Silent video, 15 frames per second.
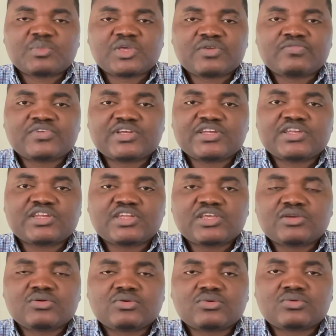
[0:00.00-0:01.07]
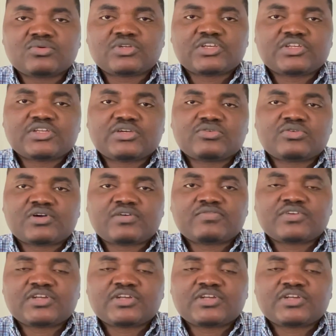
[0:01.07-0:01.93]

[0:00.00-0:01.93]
If they knew, then they could have